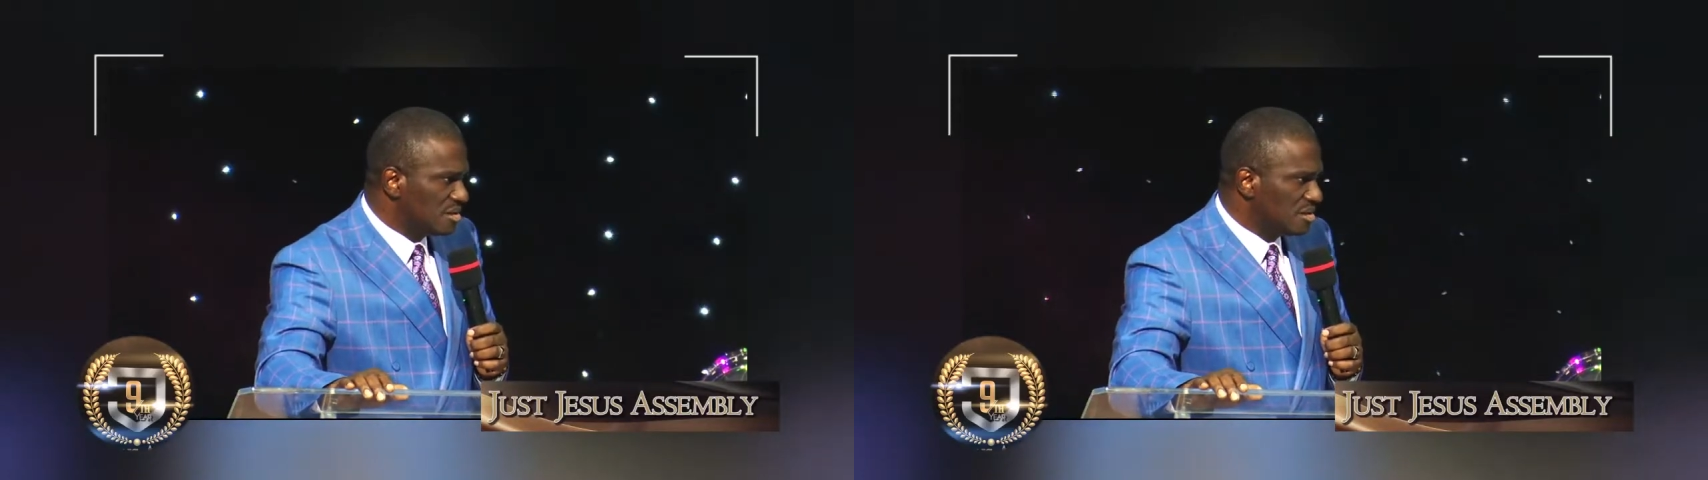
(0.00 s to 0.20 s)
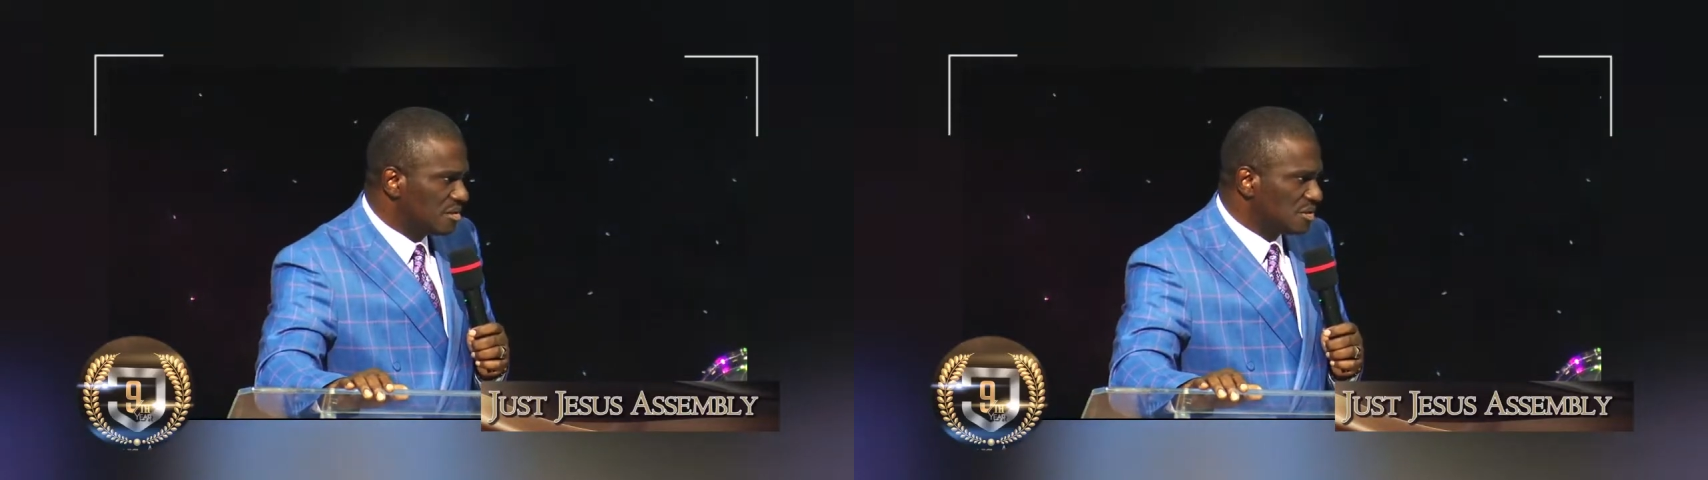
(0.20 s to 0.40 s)

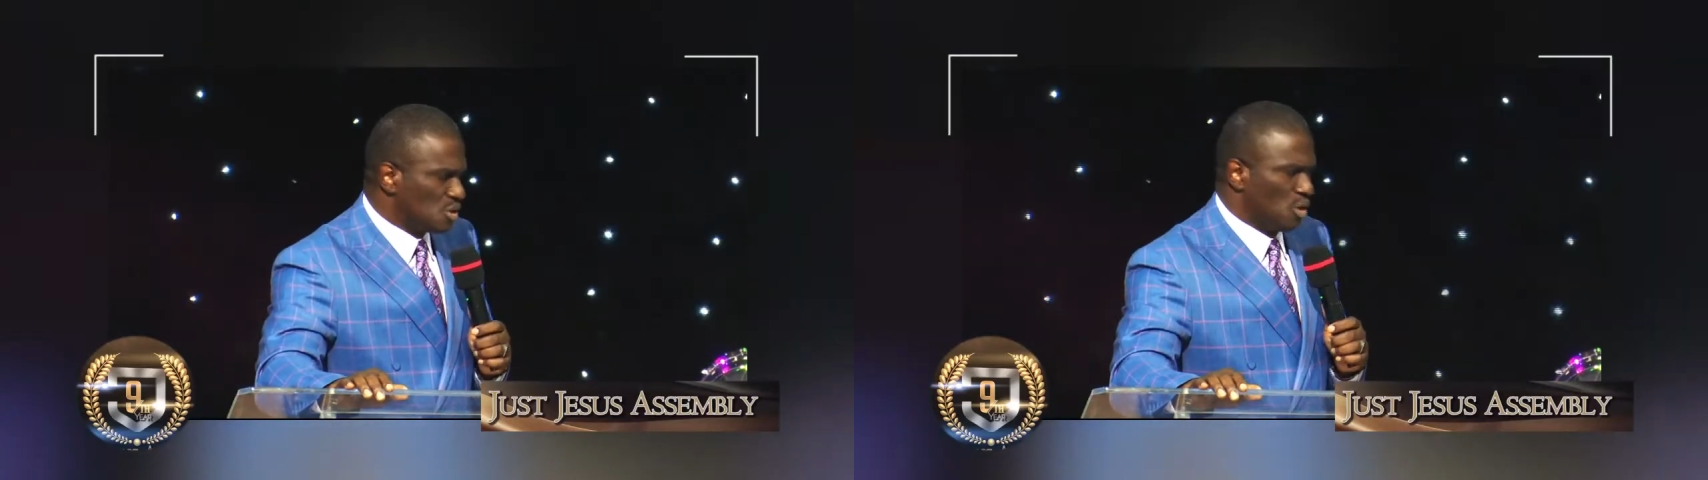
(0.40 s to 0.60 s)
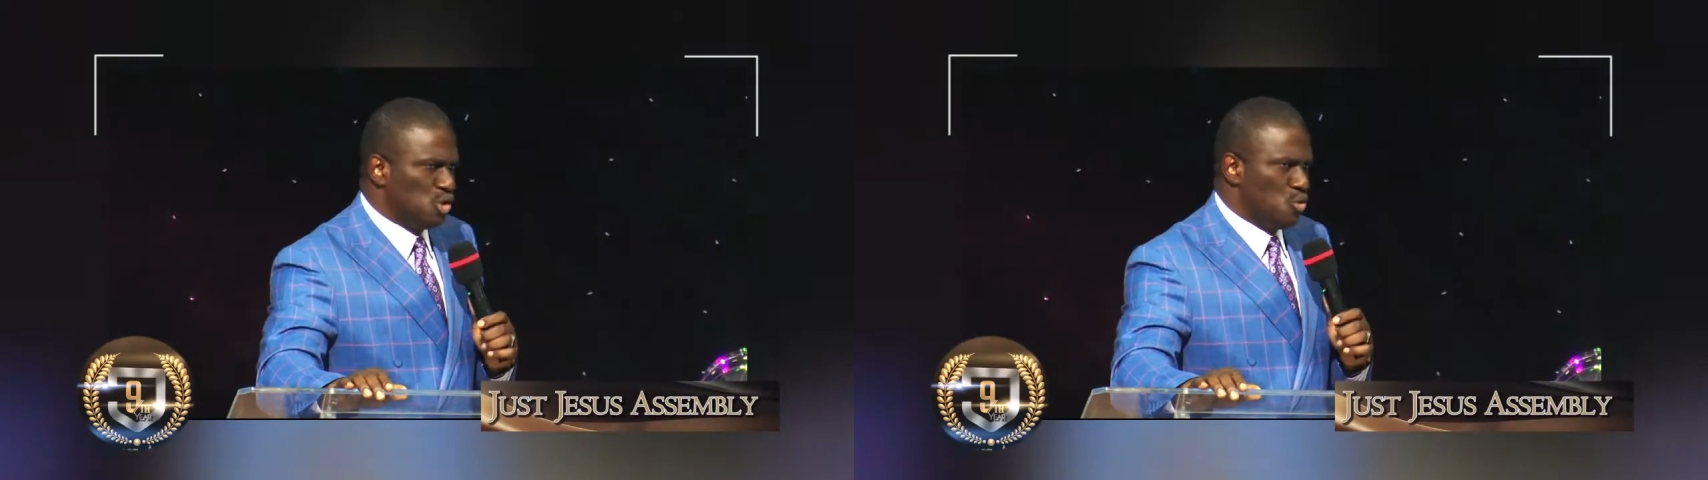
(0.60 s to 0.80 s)

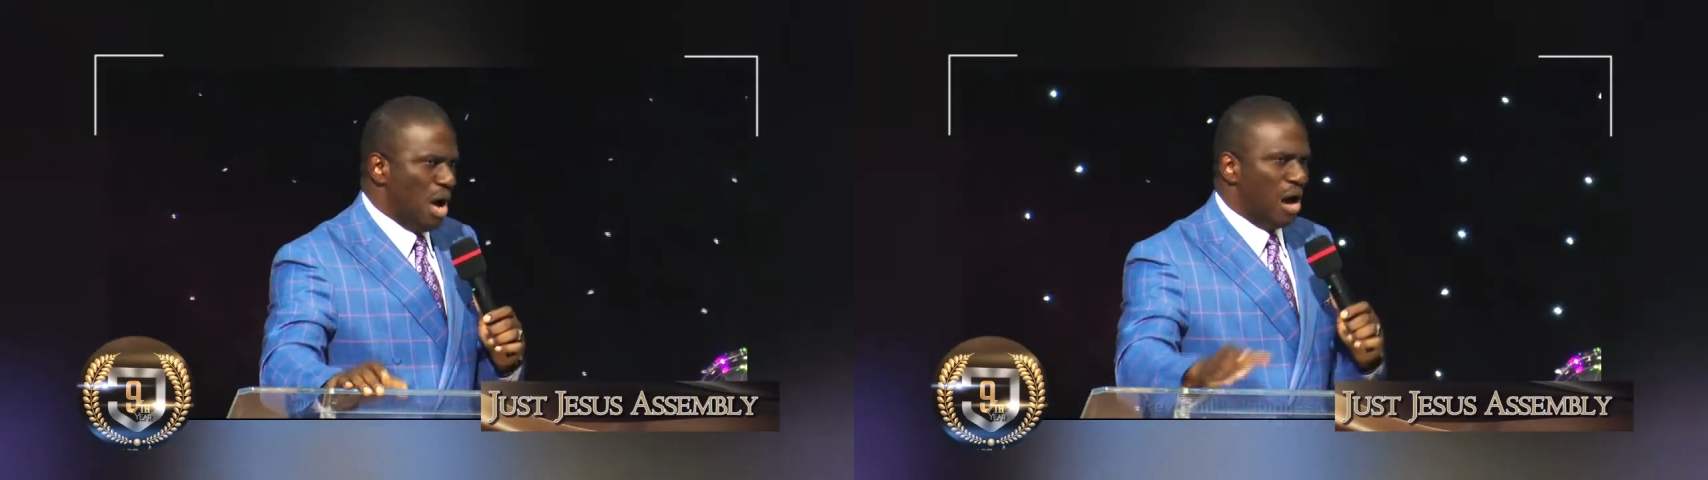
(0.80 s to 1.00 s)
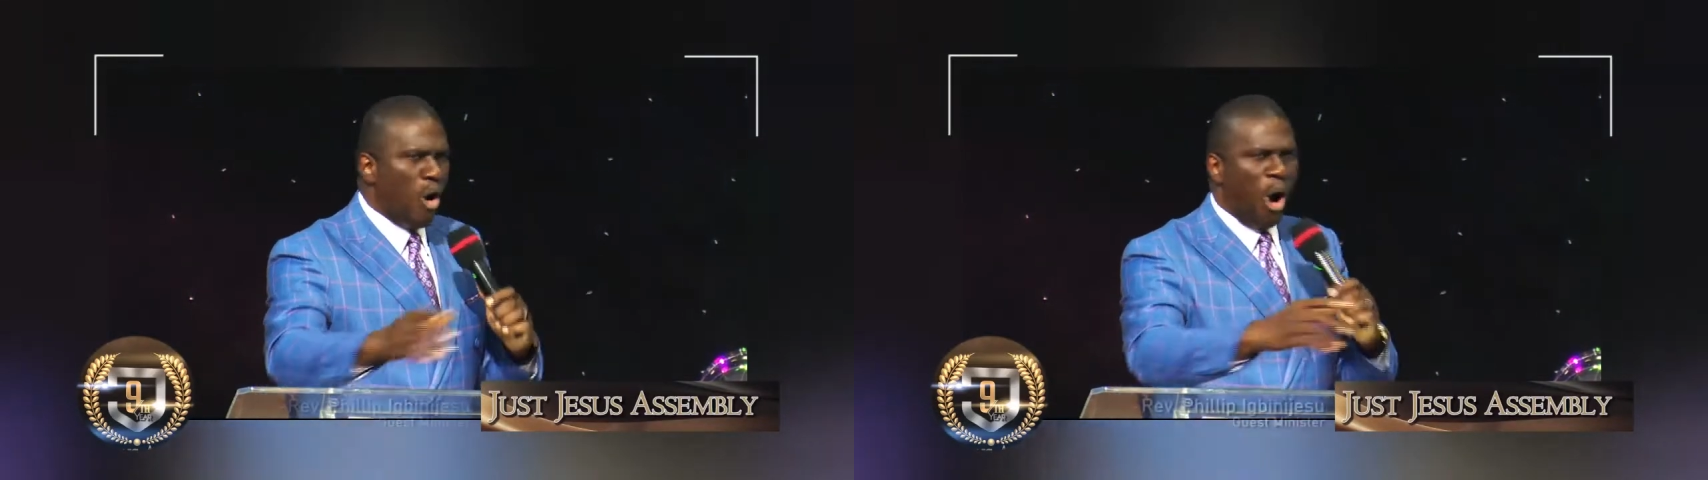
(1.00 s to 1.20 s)
So you
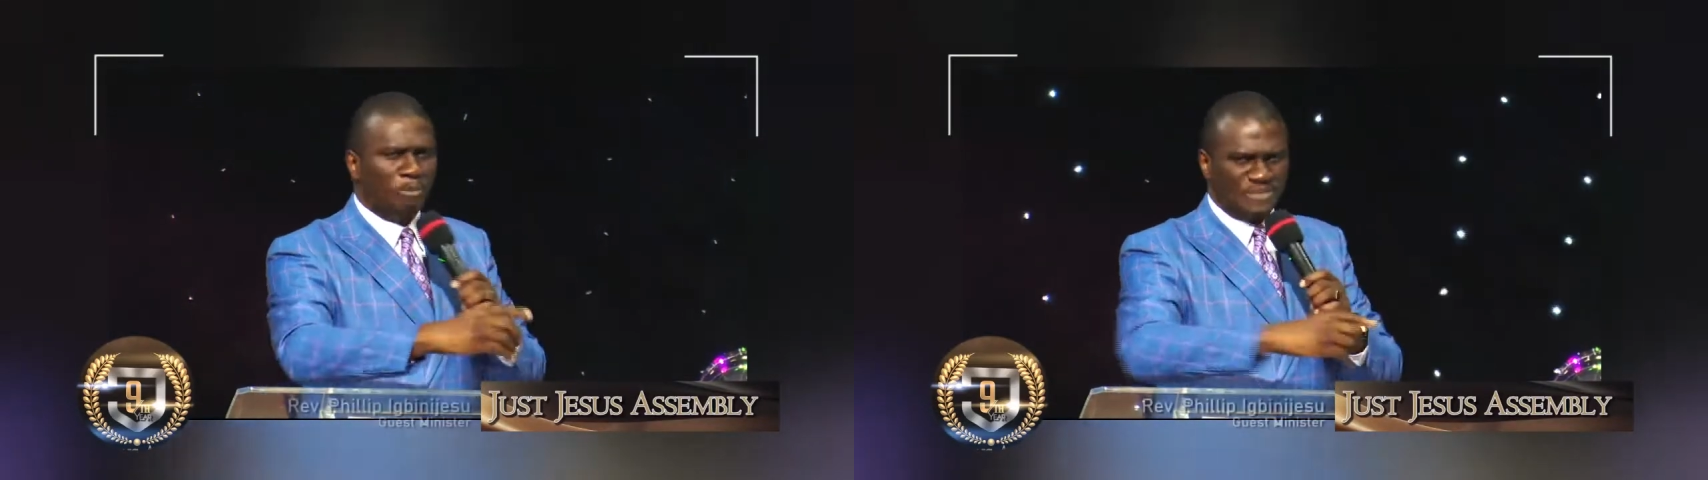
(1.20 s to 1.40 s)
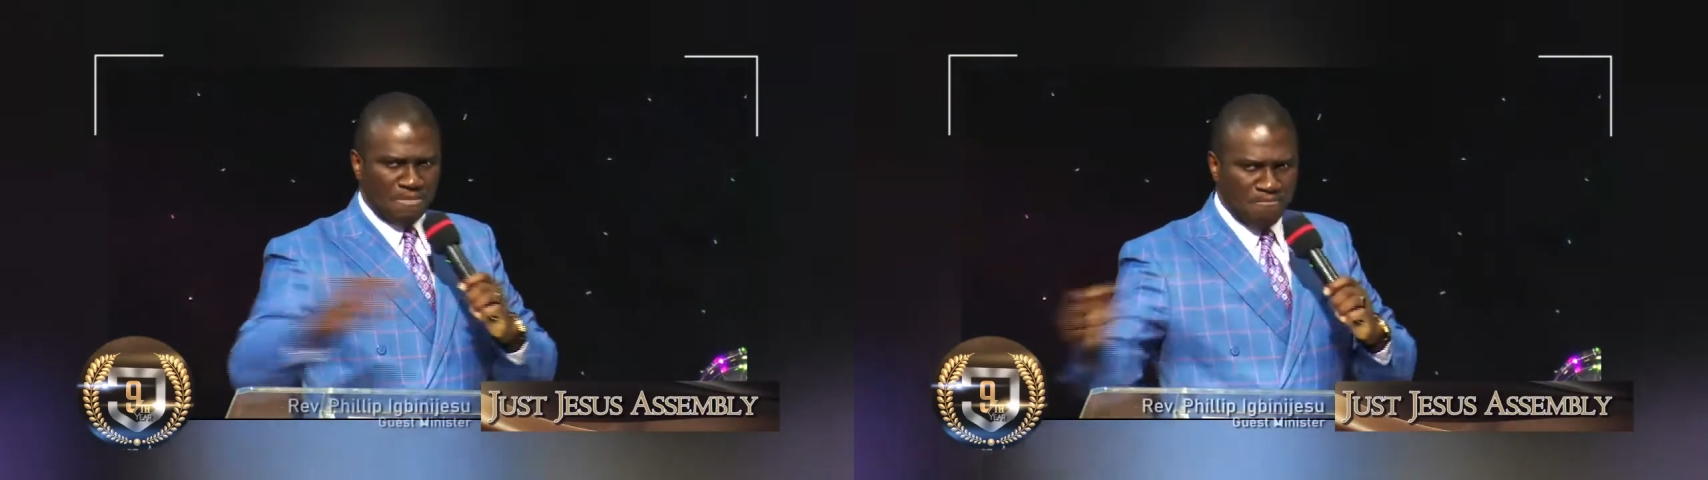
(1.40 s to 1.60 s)
are
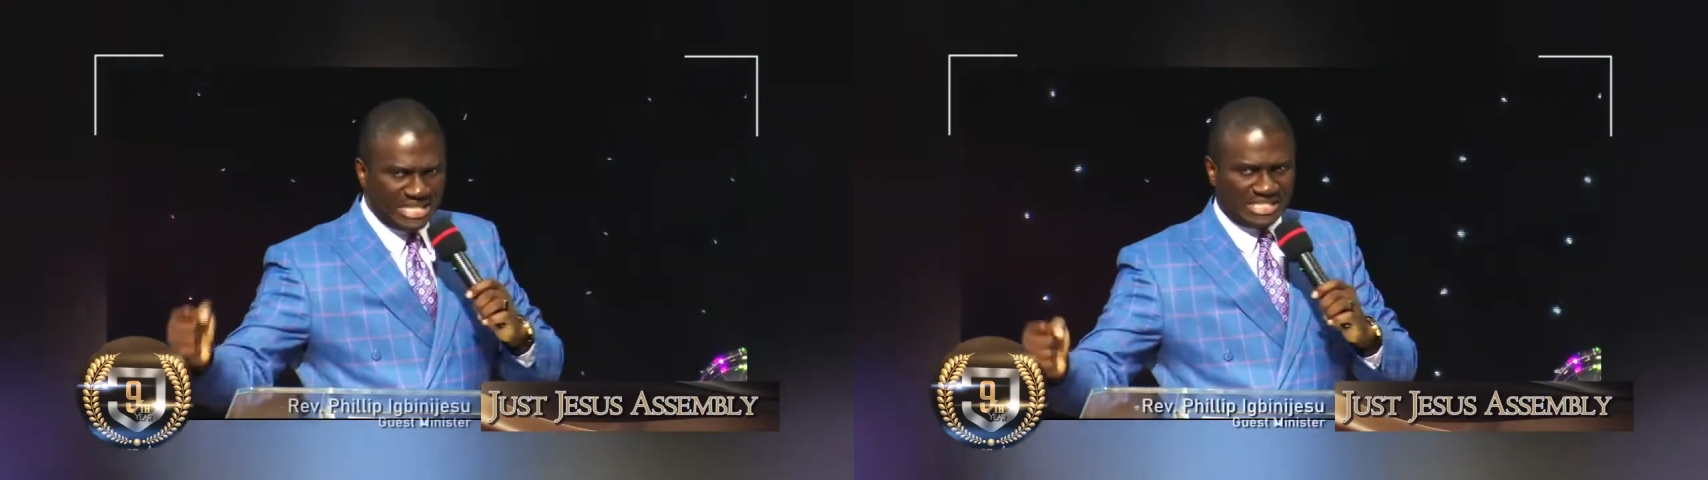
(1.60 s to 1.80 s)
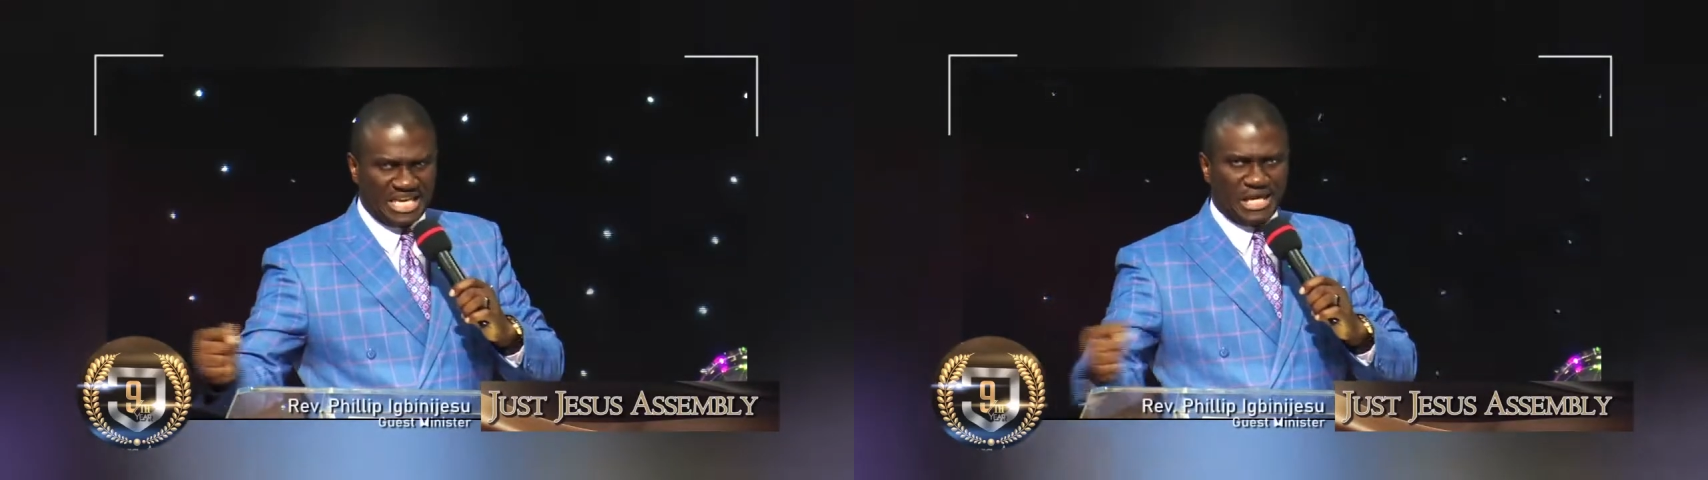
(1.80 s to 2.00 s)

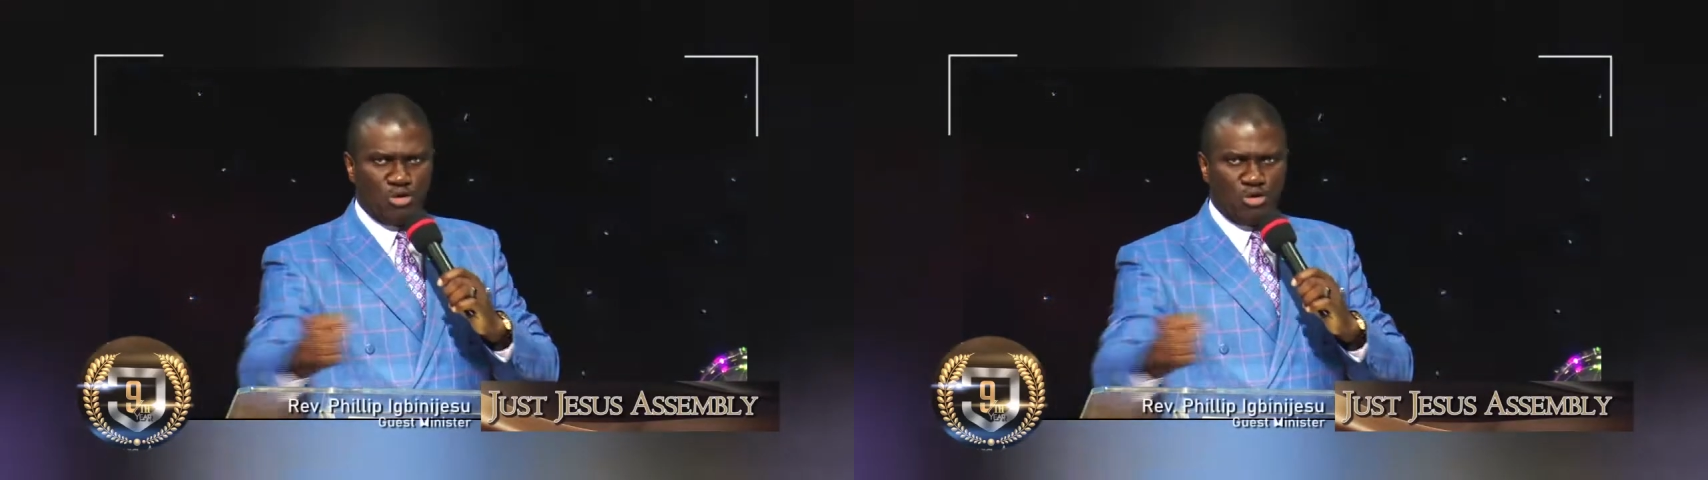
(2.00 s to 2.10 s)
optimistic,